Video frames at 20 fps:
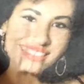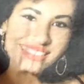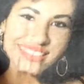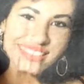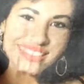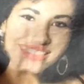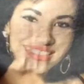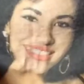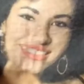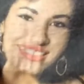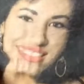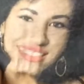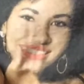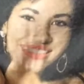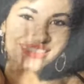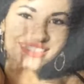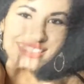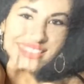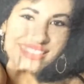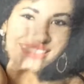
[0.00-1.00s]
It's just like
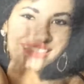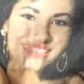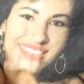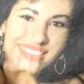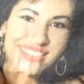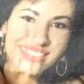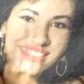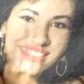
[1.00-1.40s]
prep time.